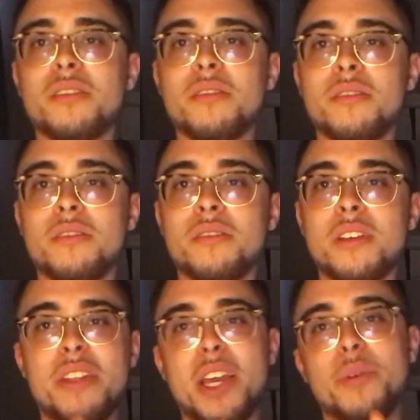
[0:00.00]

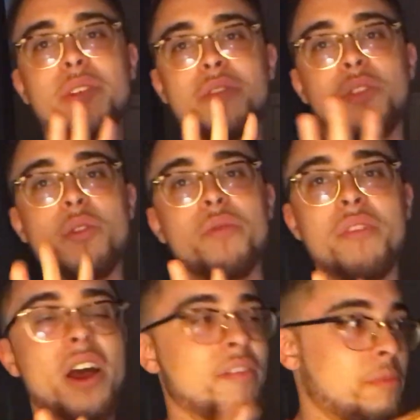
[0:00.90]
I think it was Lift His Soul 5,